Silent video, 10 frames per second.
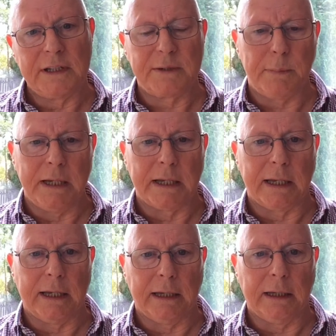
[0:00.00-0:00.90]

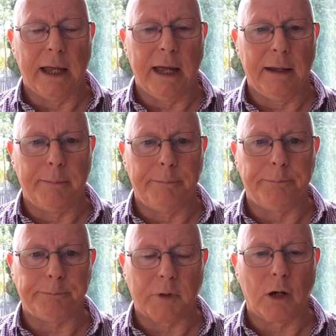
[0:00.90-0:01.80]
speaking,
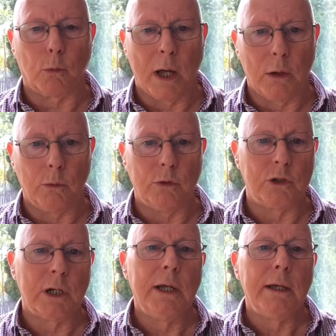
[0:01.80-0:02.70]
around
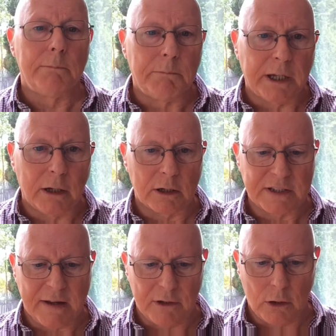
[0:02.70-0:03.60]
the year
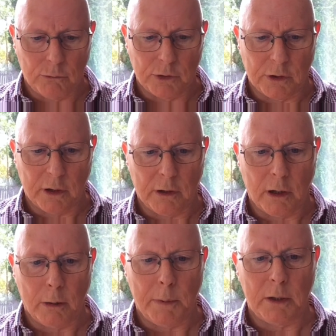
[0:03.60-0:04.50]
700 or
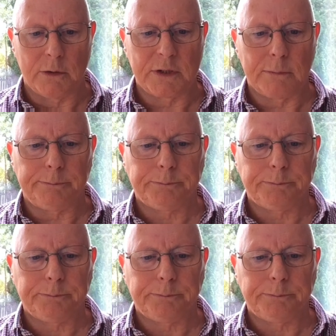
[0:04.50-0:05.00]
thereabouts.